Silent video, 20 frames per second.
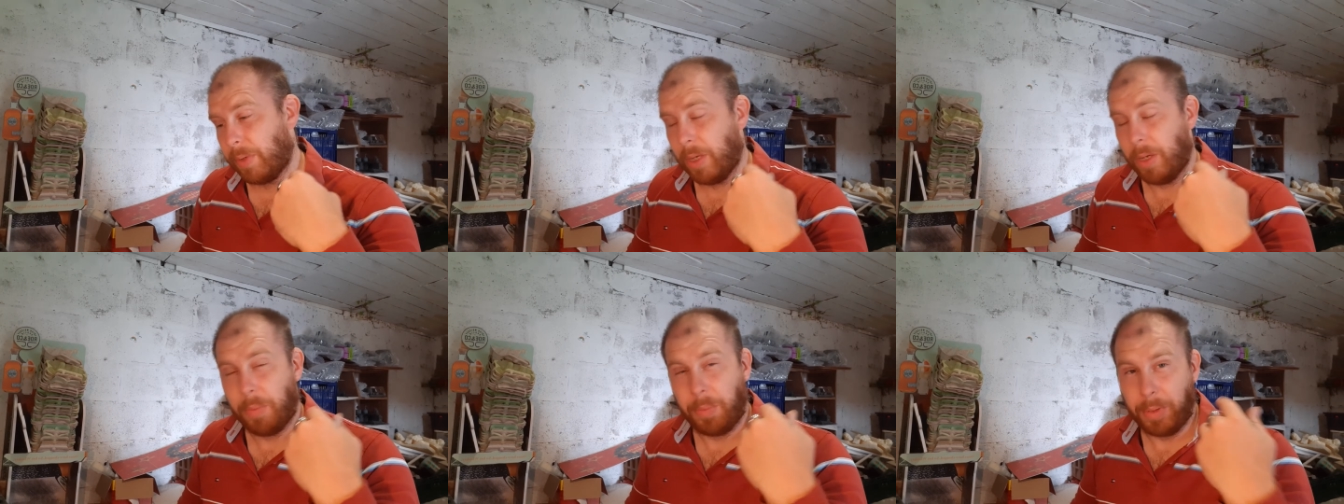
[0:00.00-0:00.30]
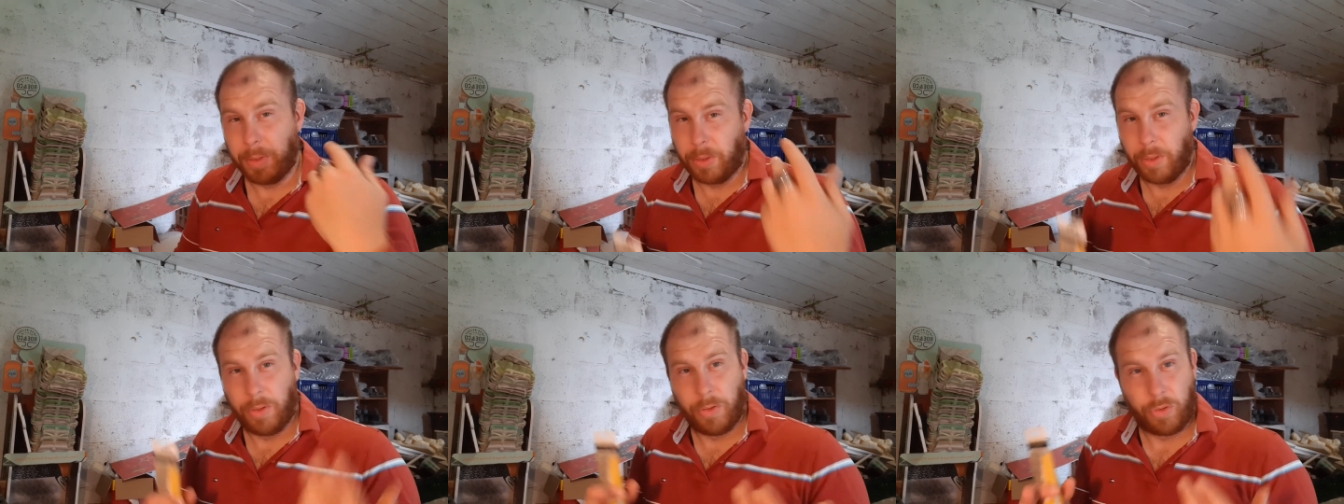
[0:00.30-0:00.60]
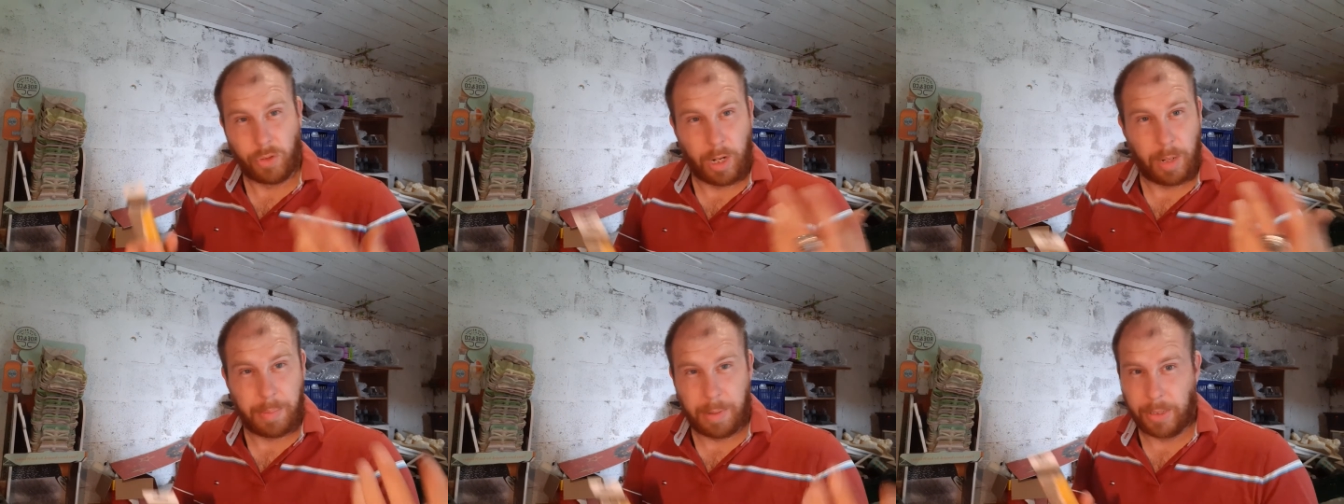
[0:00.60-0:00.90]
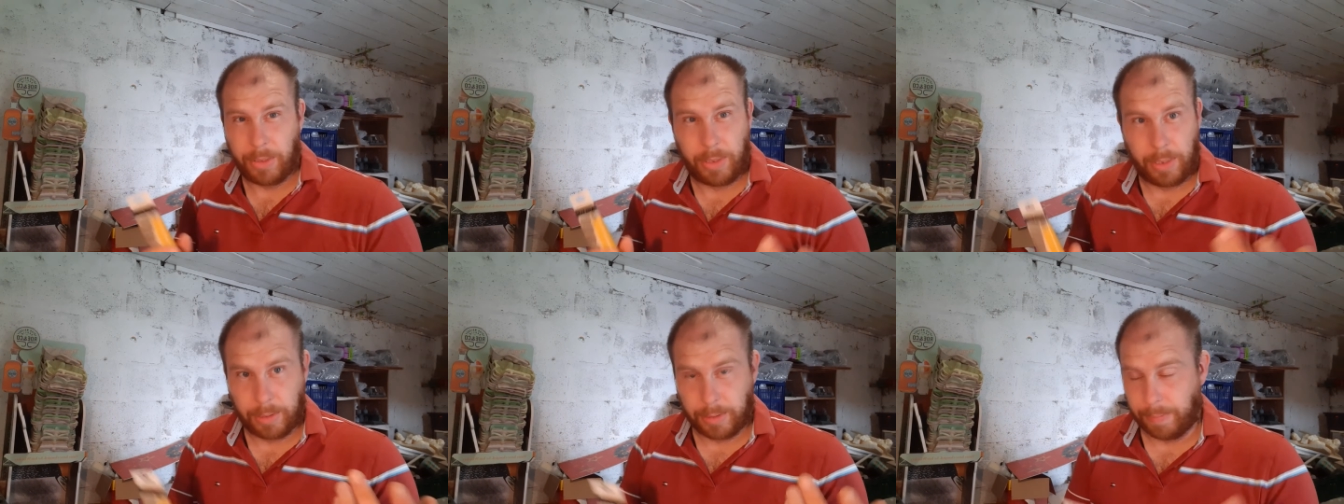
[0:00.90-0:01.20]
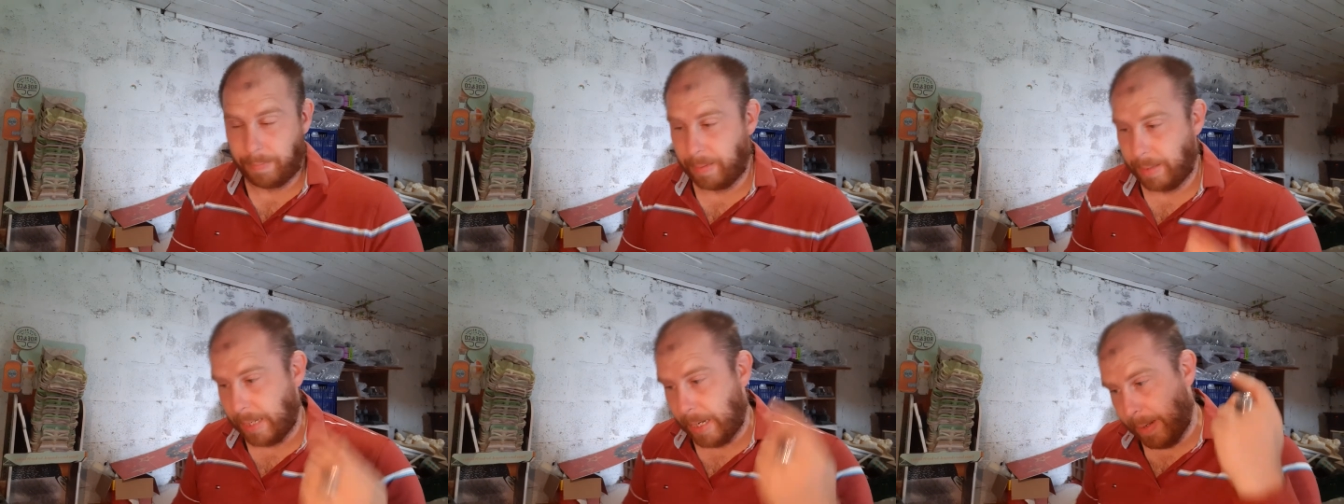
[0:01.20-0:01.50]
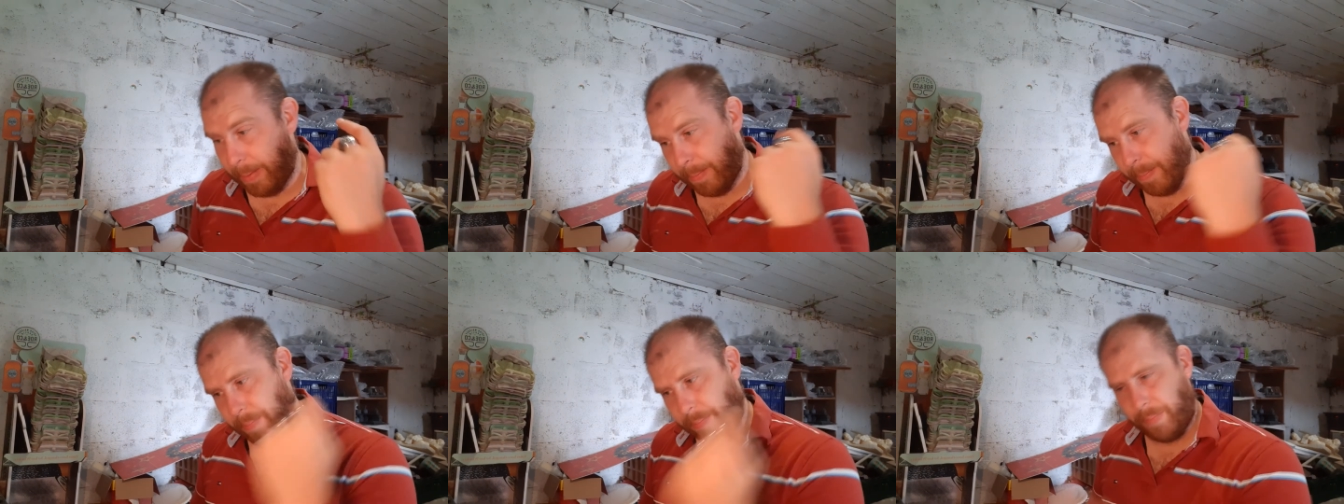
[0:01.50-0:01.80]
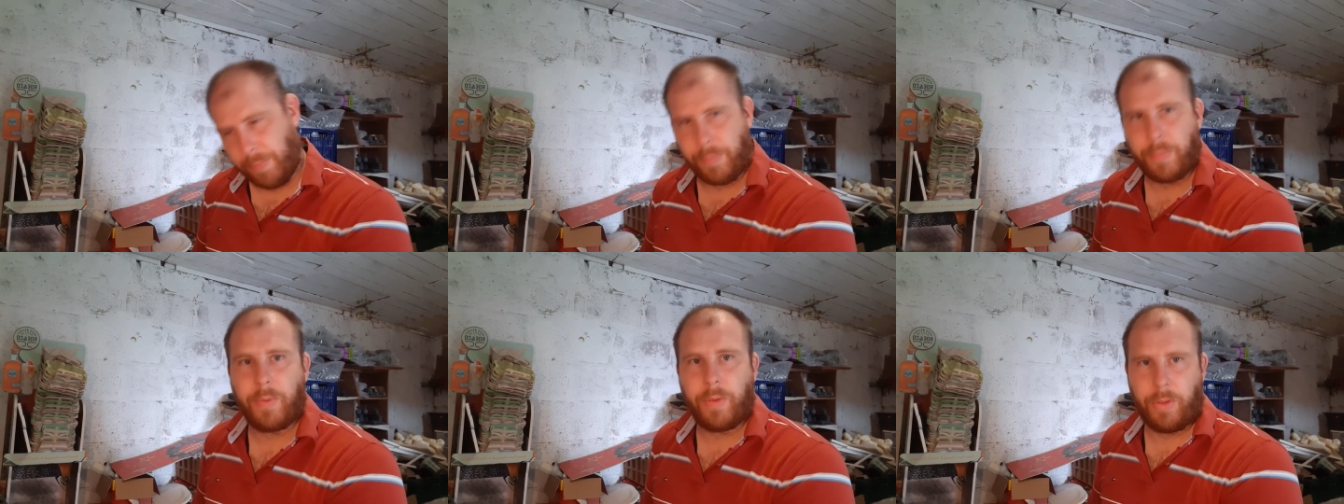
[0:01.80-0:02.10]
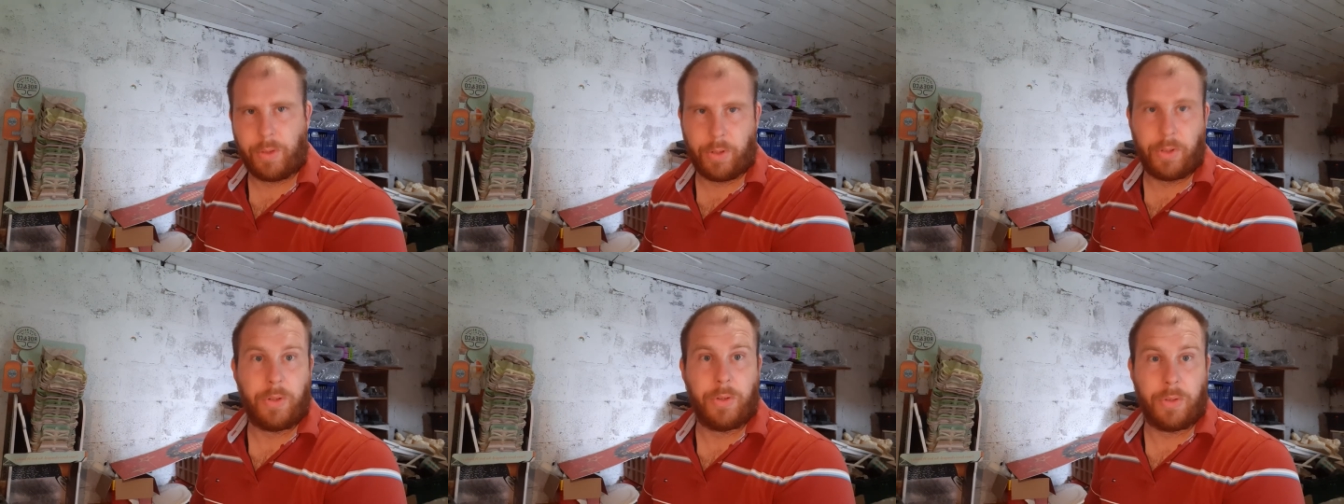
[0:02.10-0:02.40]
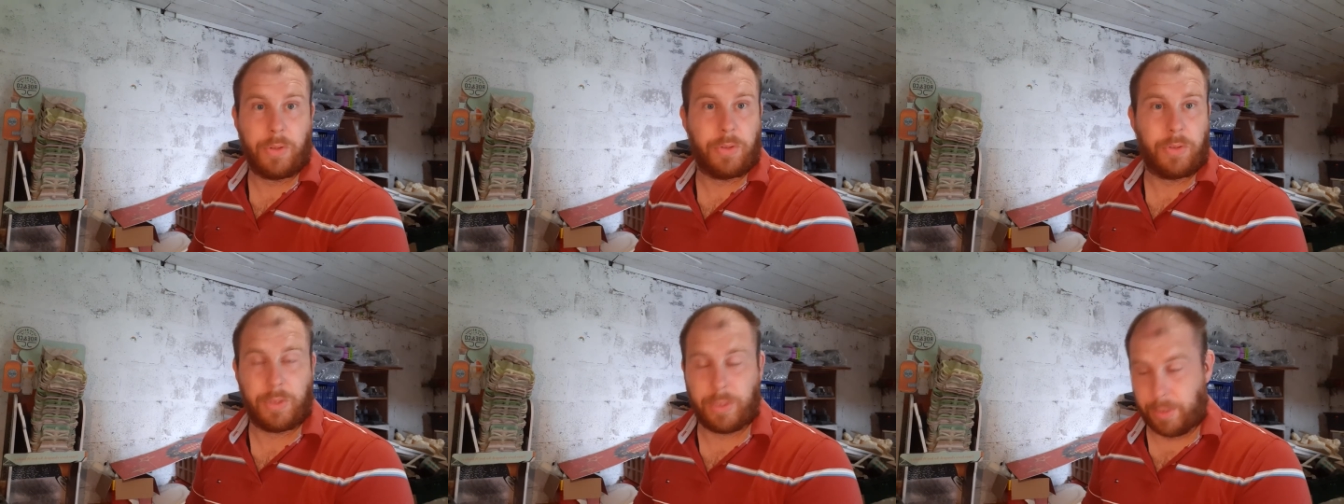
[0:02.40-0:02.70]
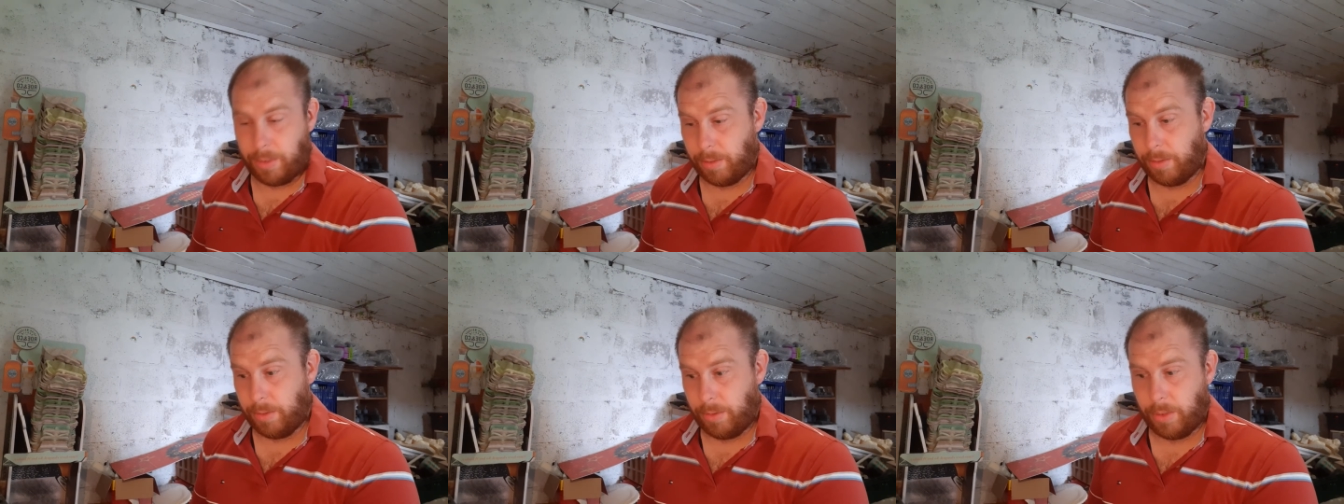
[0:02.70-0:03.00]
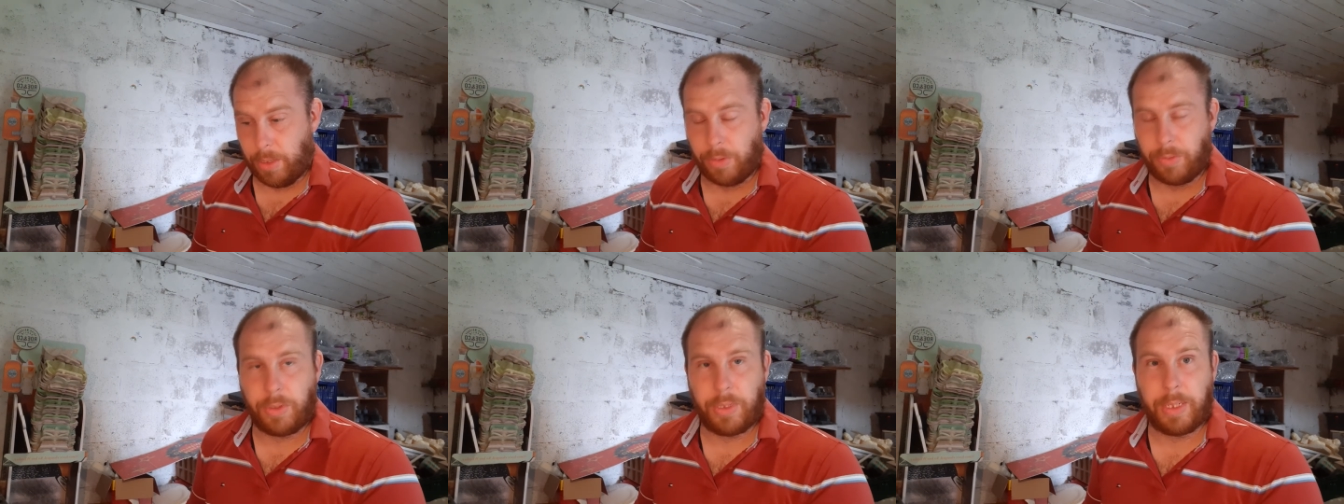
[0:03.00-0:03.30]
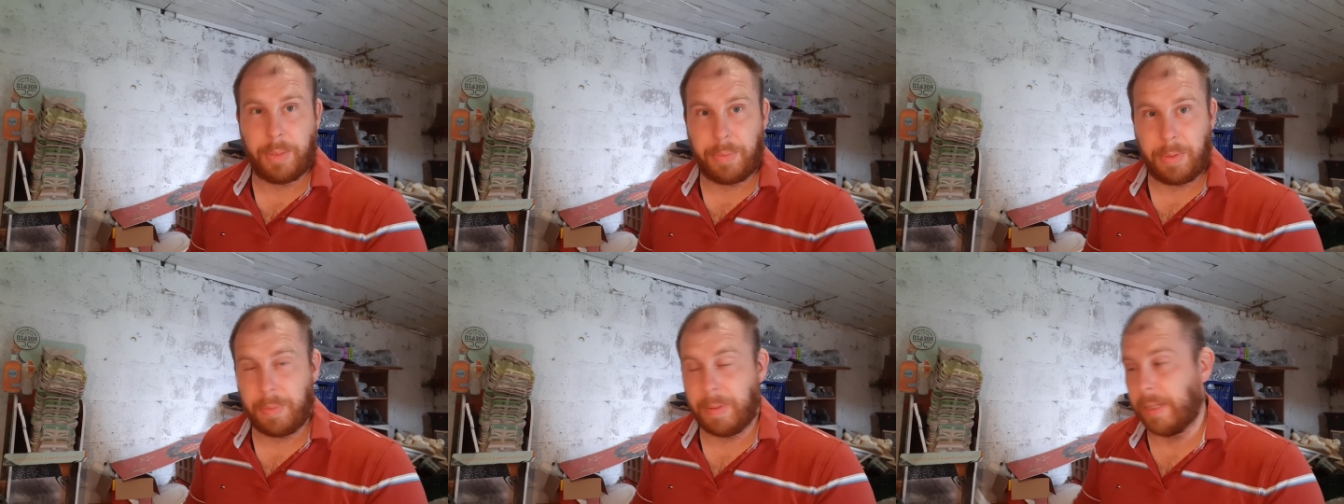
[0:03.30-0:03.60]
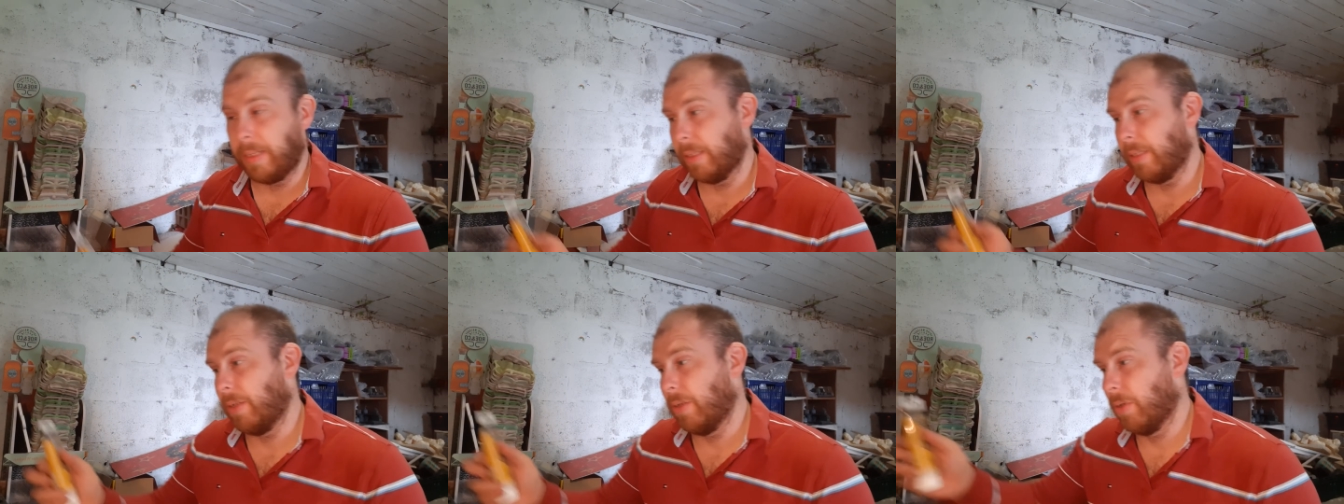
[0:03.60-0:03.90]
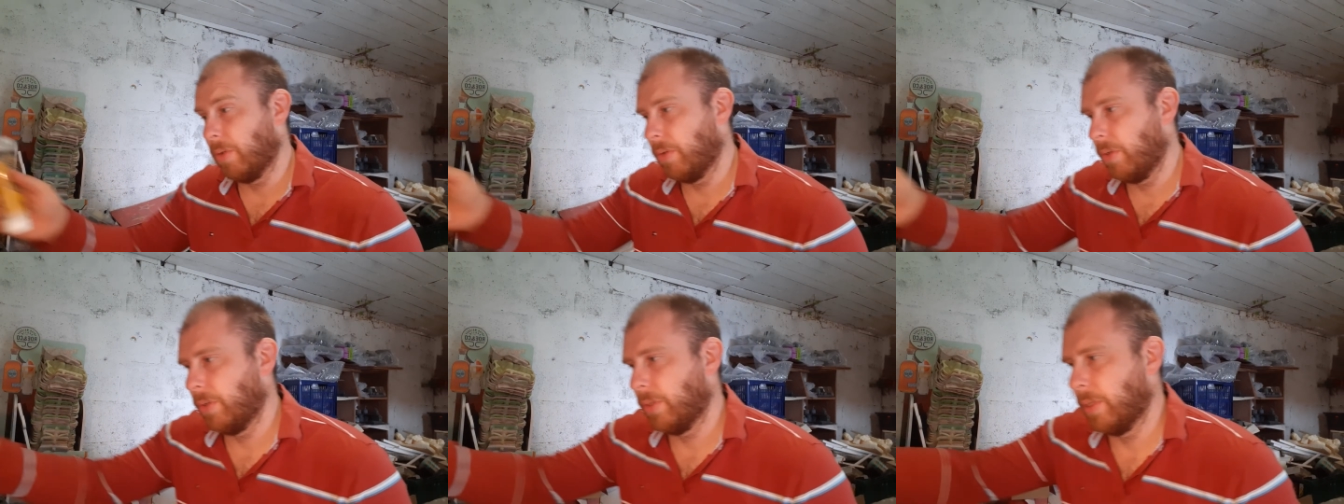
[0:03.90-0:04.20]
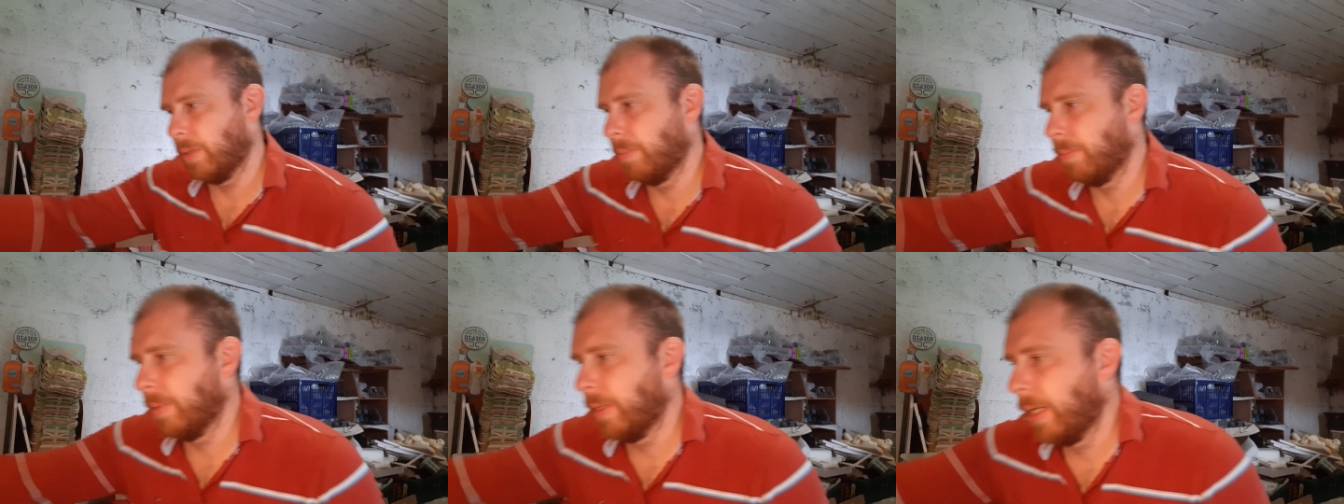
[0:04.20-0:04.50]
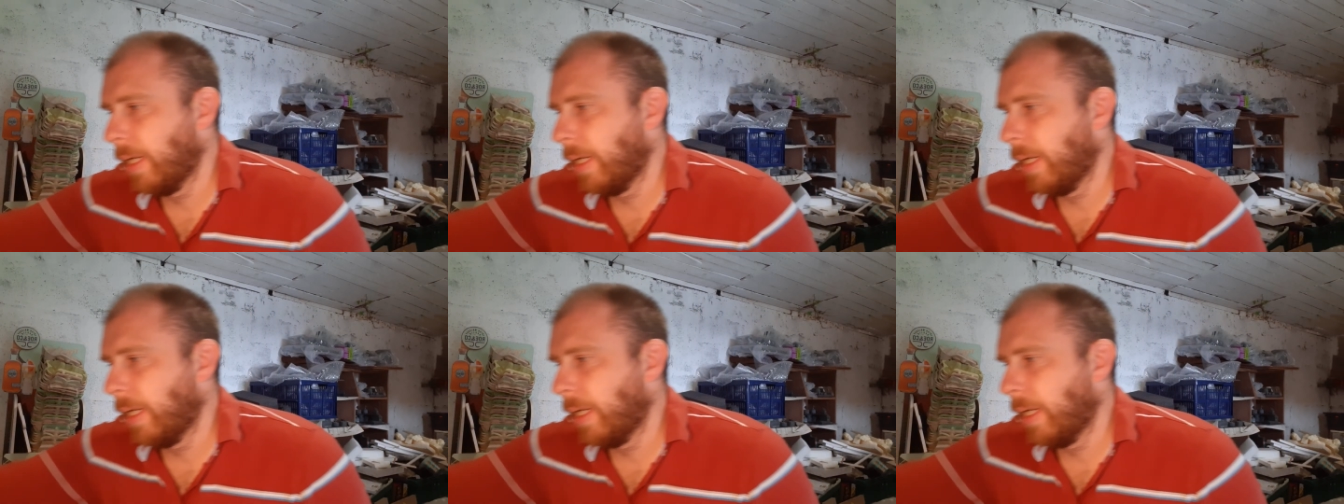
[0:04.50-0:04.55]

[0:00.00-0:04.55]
you're doing dry brushing and stuff like that, you use, you know, GW paints. You're not using,